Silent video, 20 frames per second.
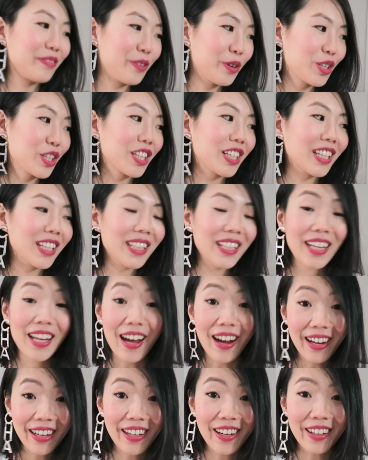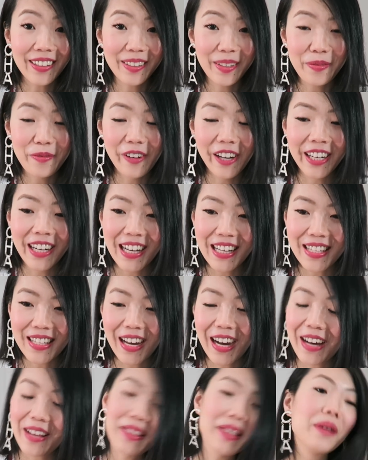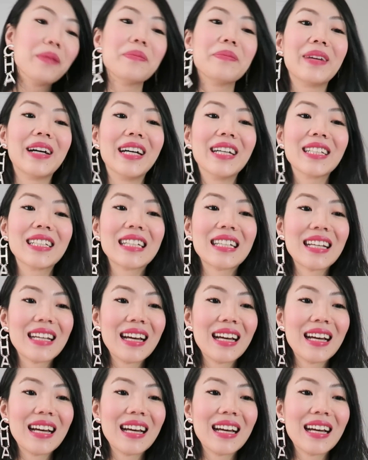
fortunately I got them when I saw them, but